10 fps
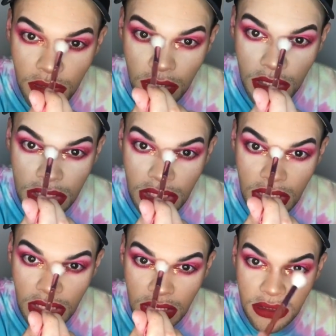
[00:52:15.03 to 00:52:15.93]
And
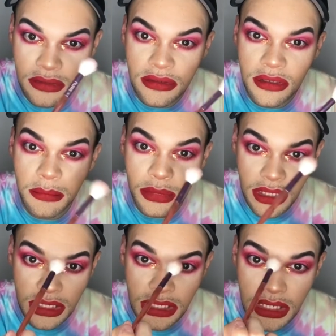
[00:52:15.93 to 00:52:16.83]
then
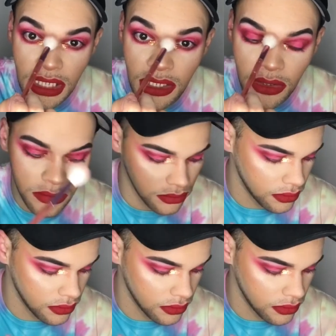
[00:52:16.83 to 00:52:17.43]
blend it out.